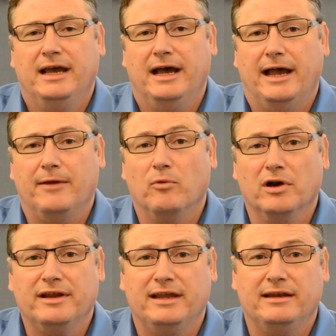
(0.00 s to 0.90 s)
Uh, I
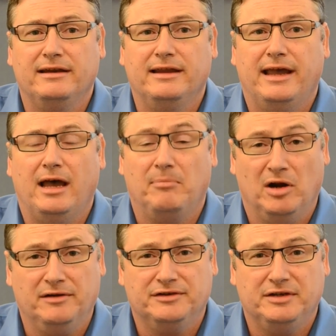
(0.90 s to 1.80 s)
work in uh, a
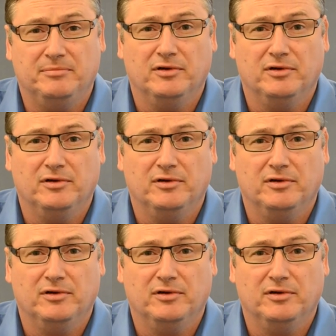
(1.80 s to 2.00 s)
partnership